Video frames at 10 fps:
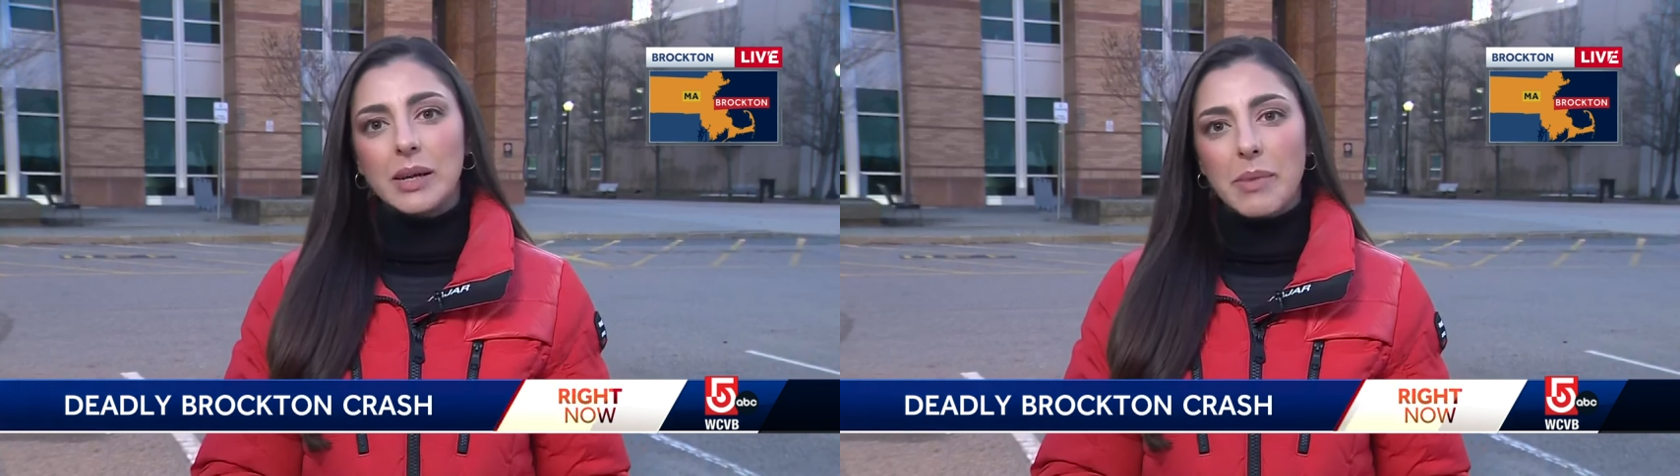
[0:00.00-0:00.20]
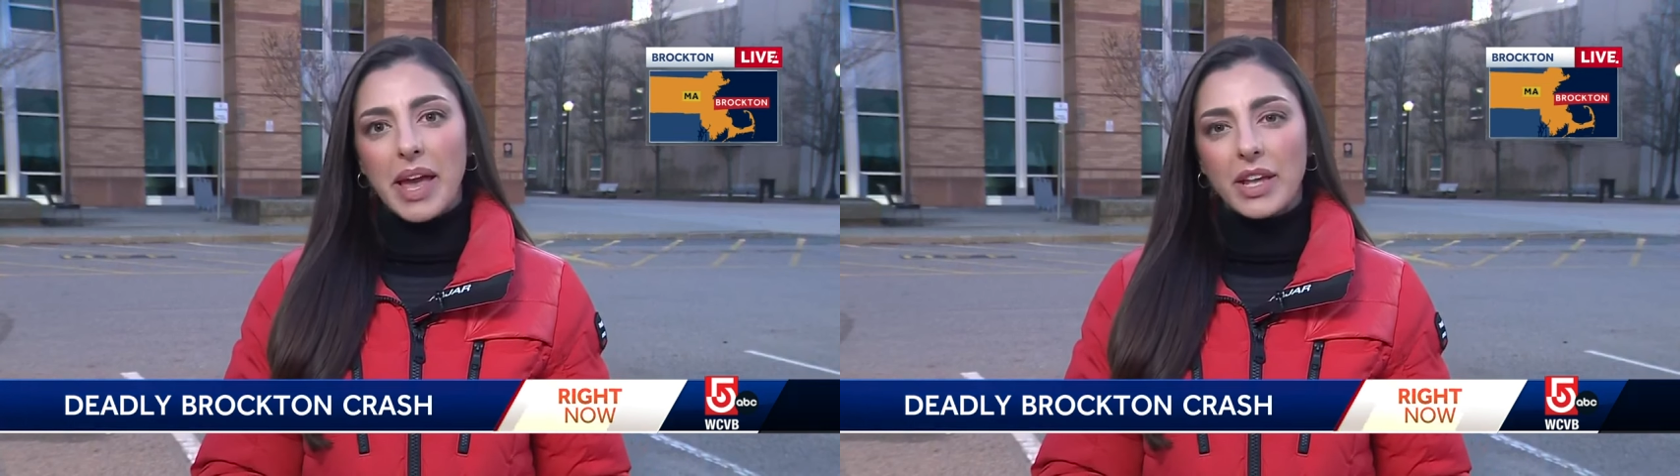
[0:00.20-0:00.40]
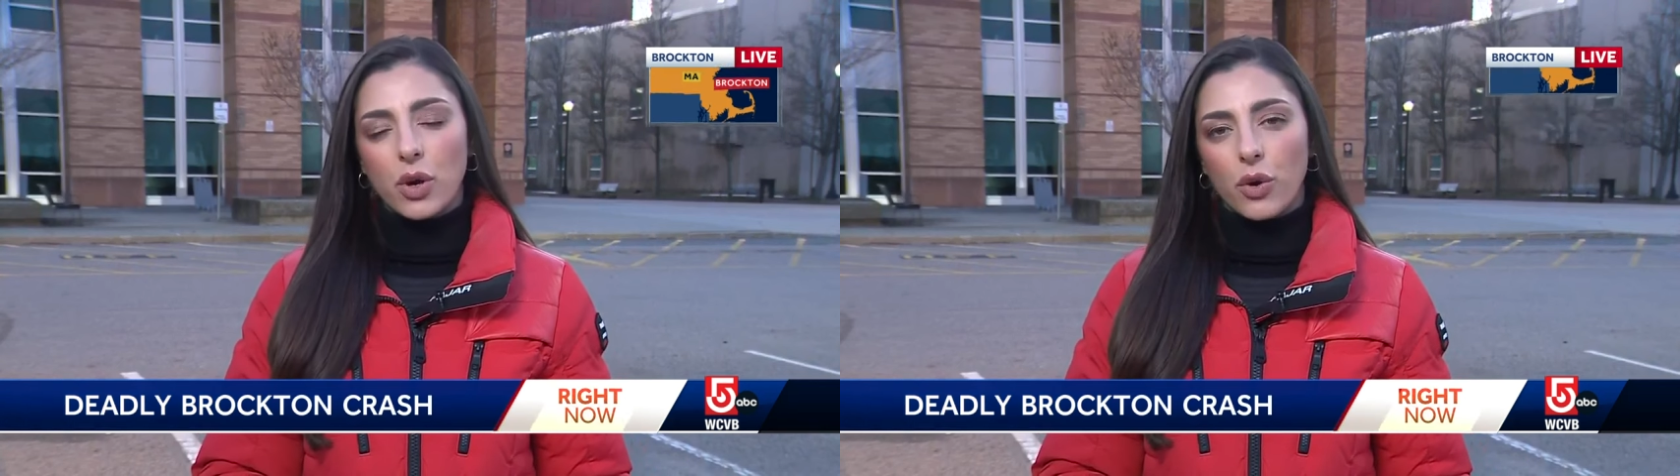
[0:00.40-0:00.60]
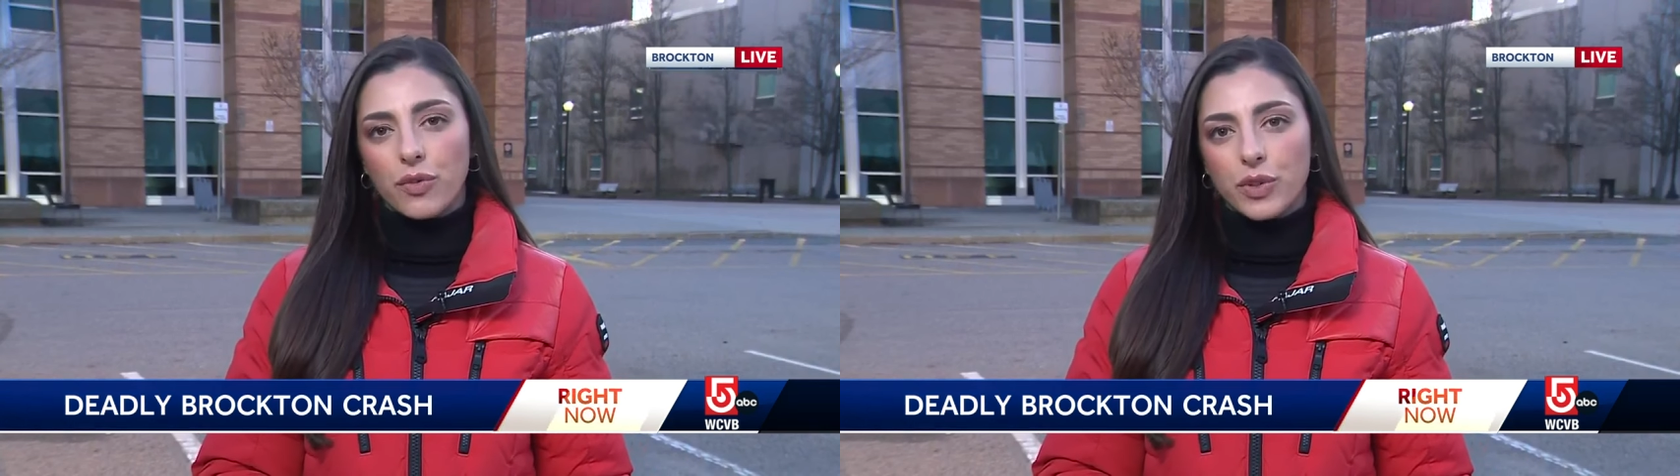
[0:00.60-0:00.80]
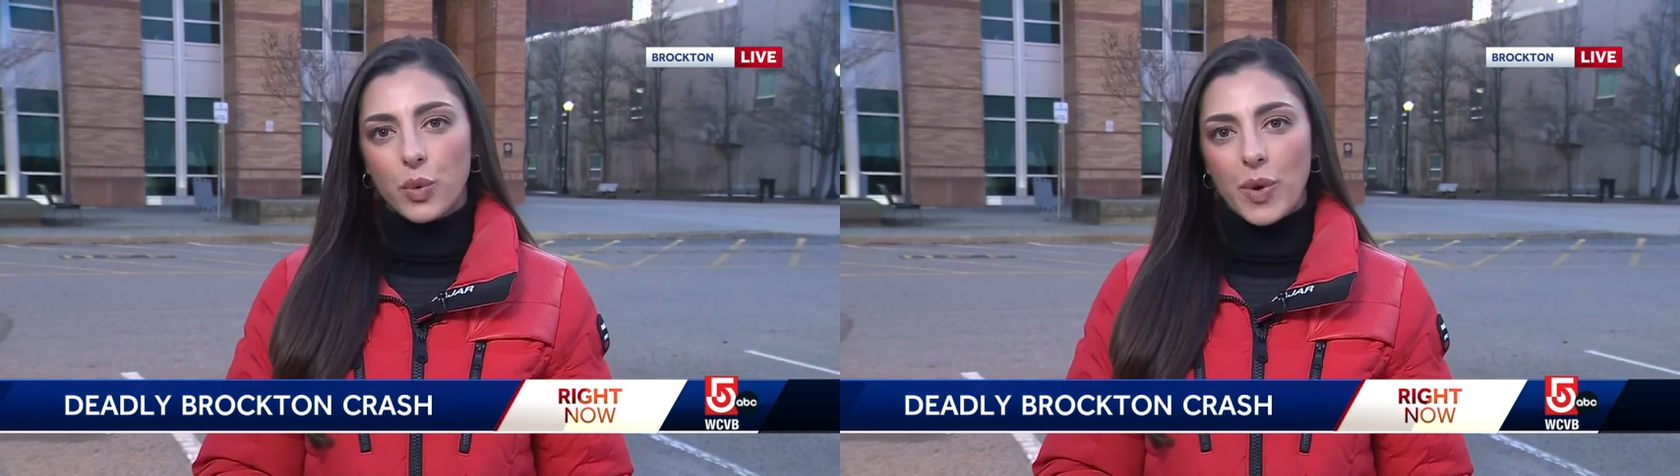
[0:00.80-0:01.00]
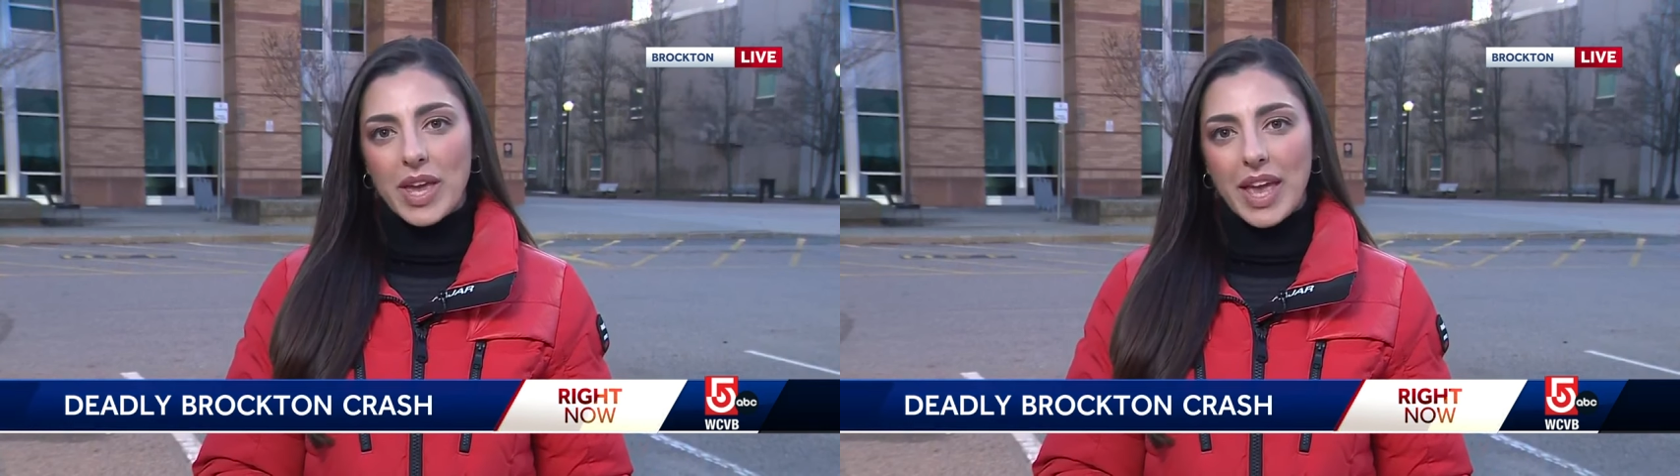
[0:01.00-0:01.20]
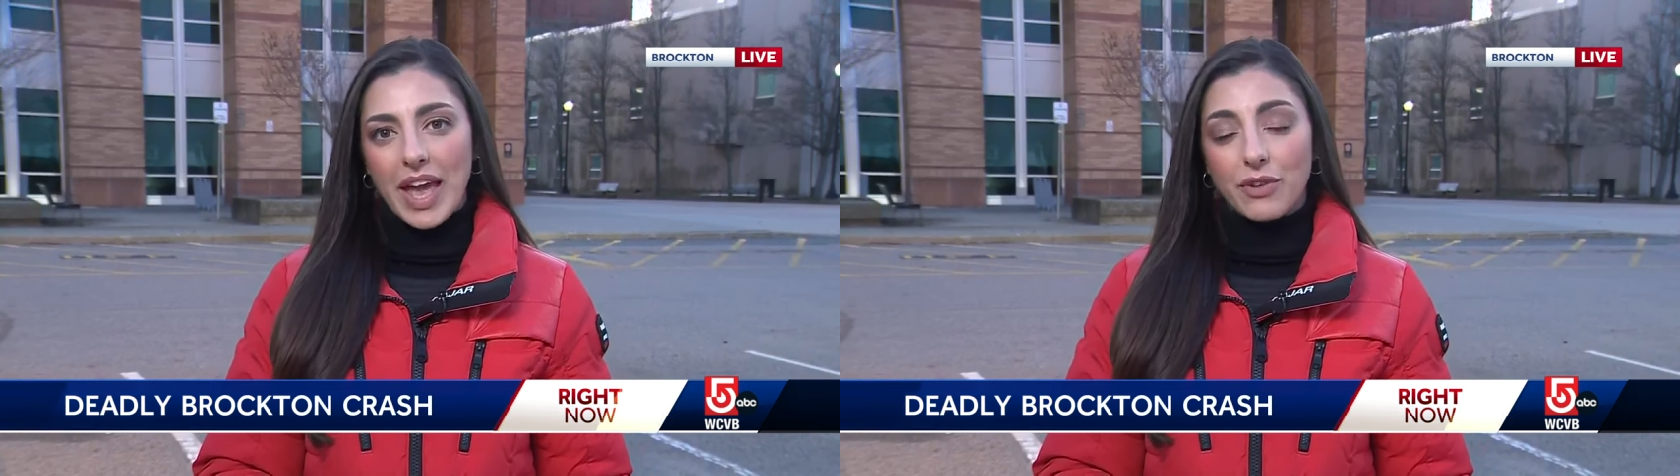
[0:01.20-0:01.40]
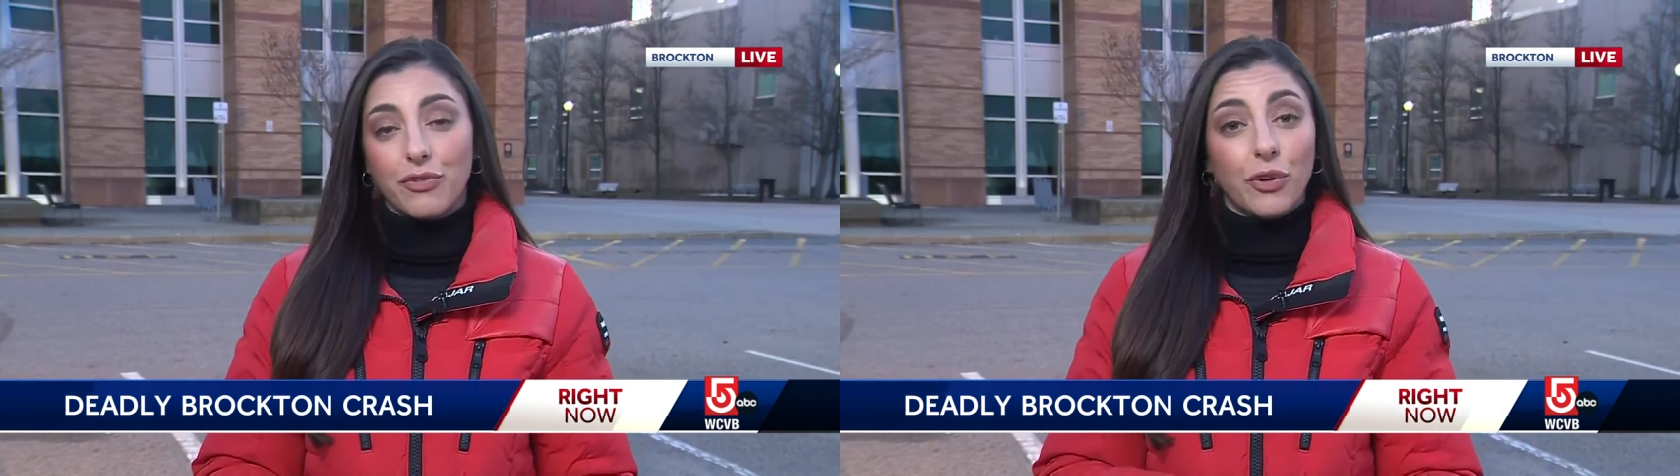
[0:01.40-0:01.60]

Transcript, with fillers: a man over the weekend,